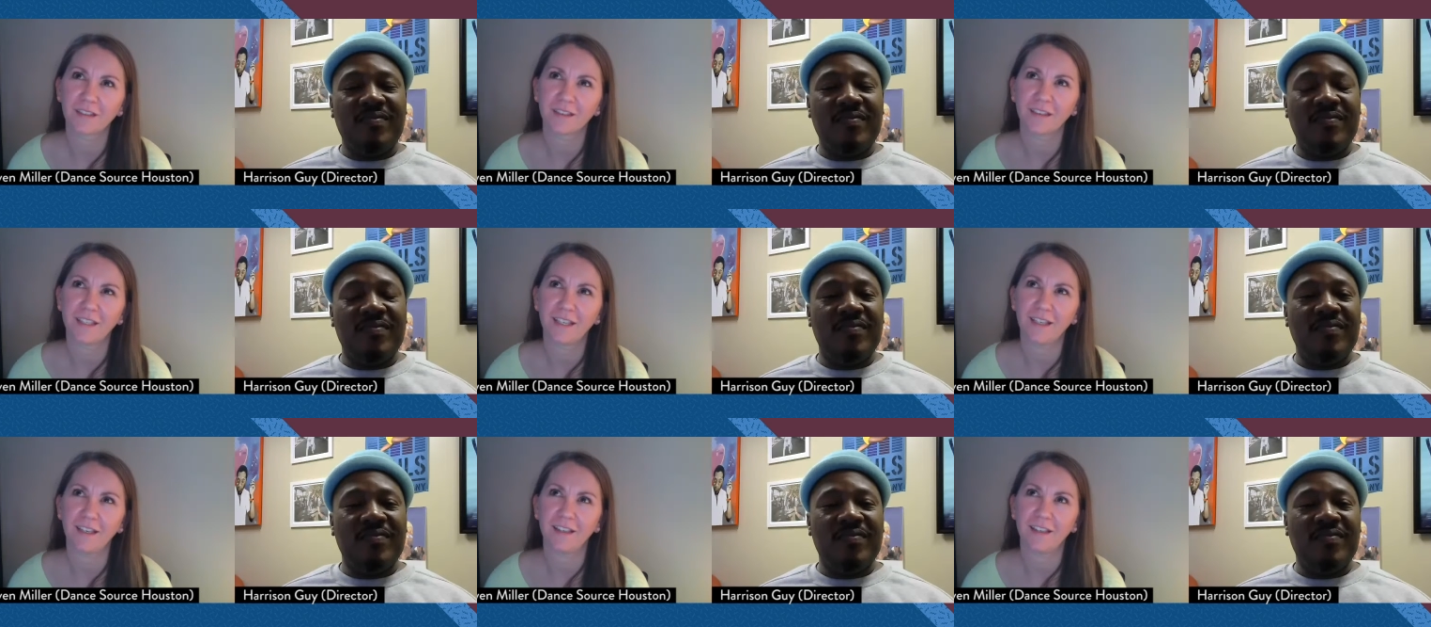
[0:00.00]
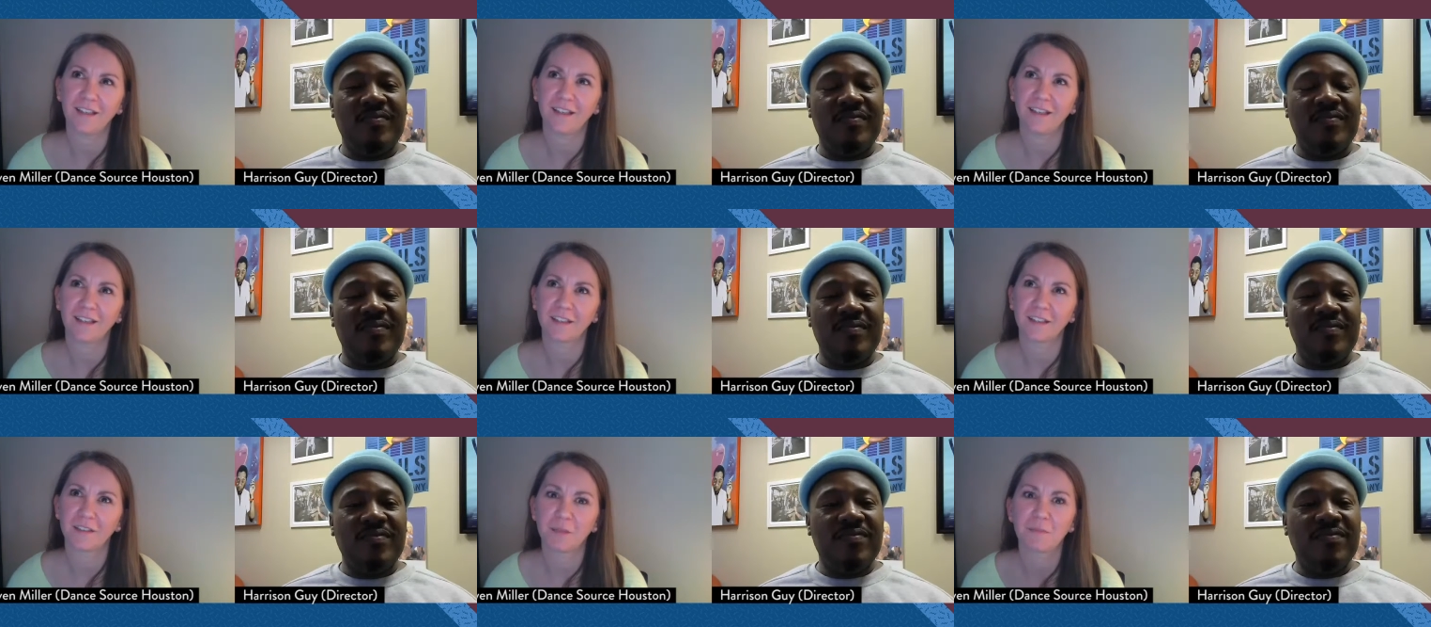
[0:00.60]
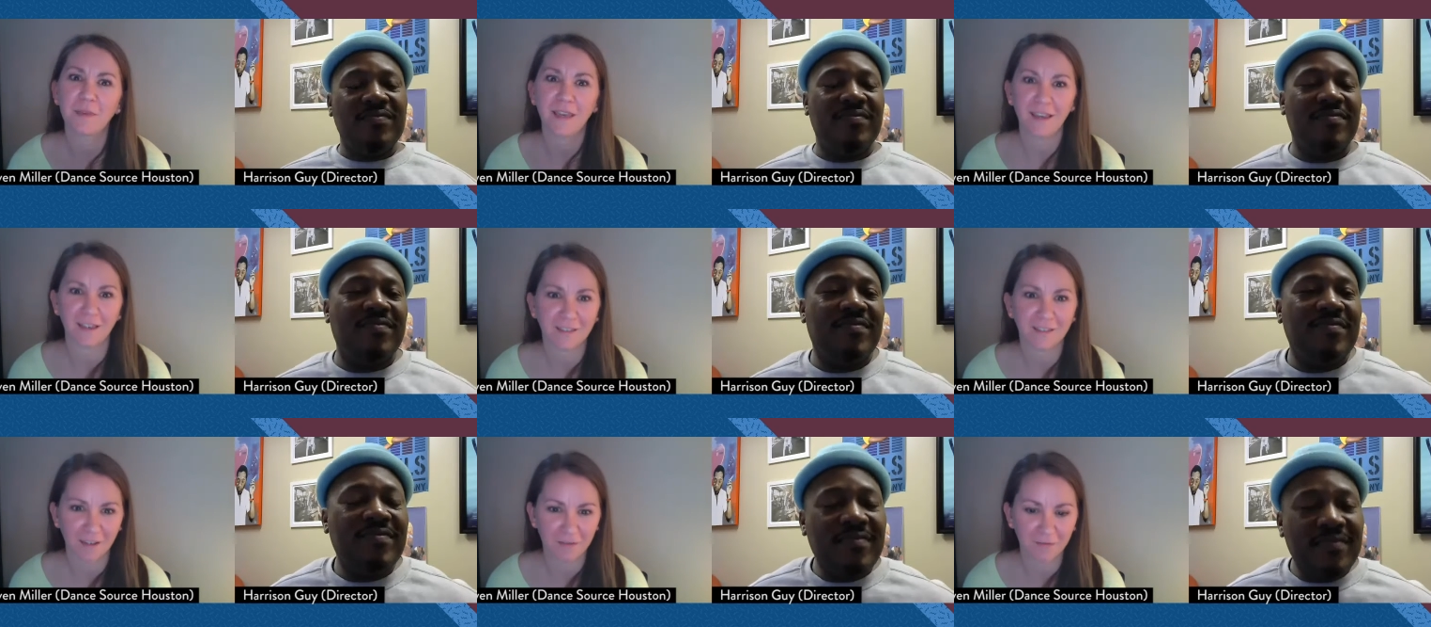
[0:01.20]
Speaker 1: the the
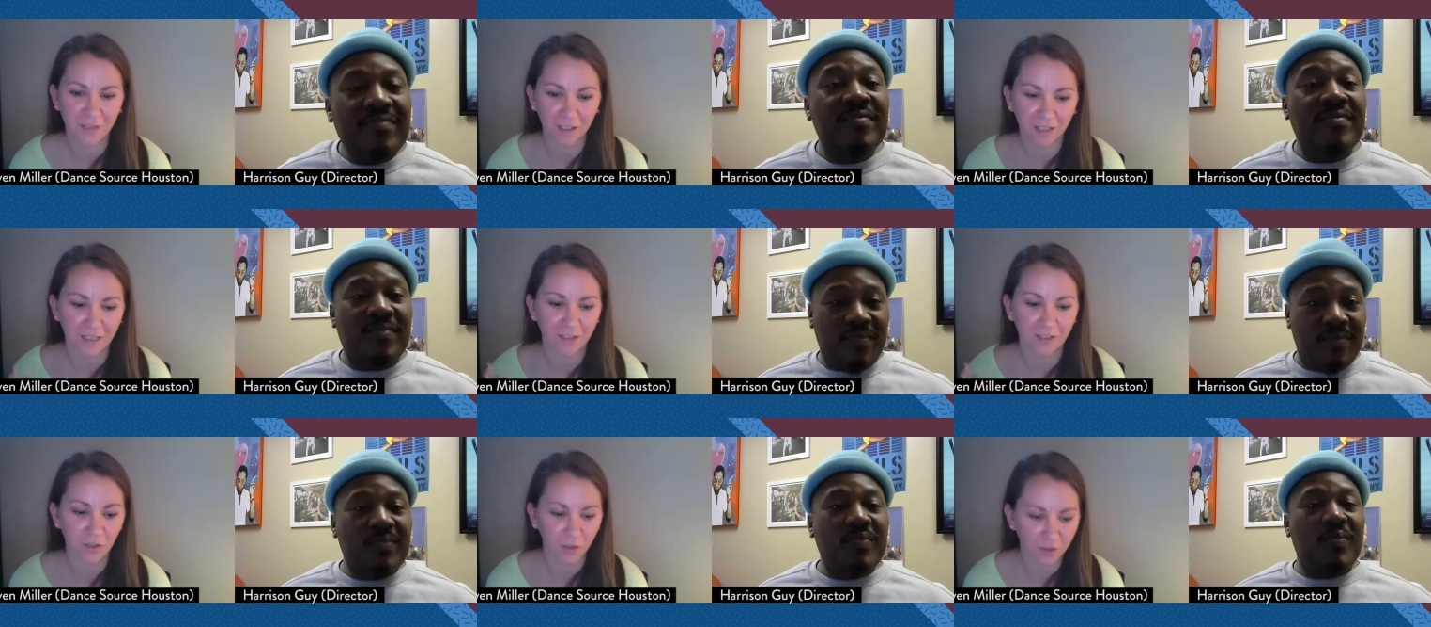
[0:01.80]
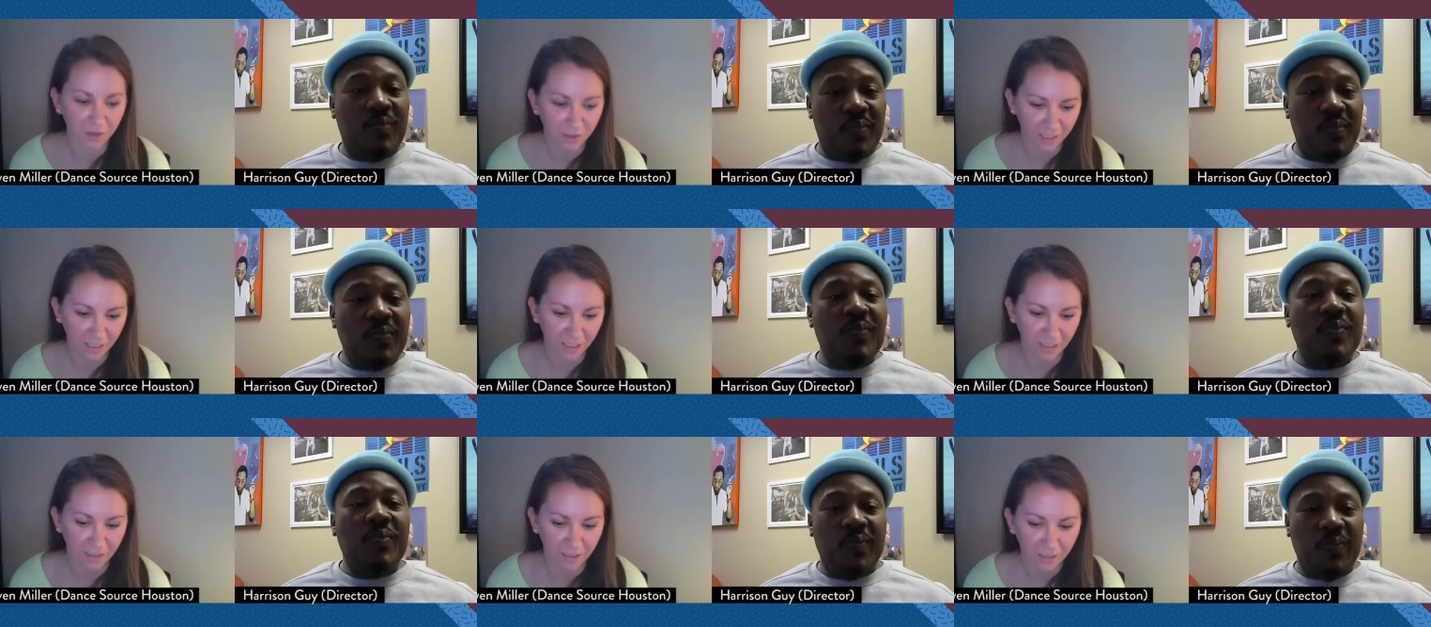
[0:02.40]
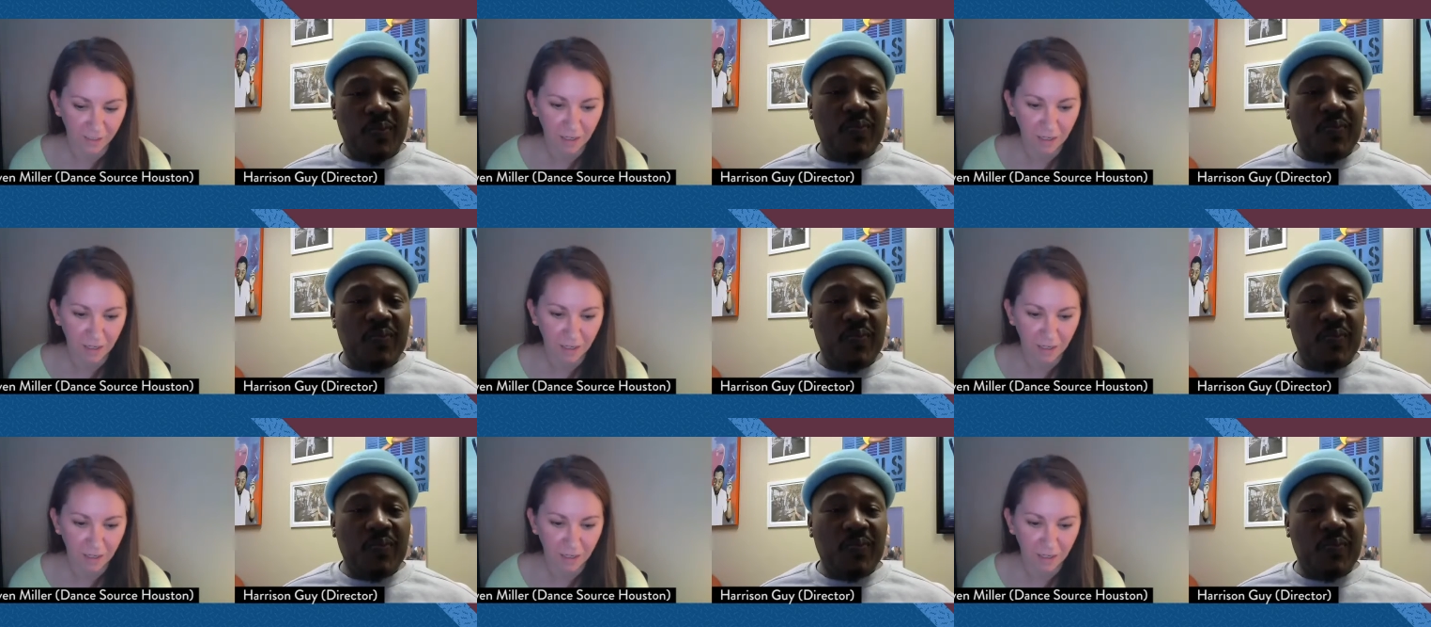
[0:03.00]
piece I feel like certainly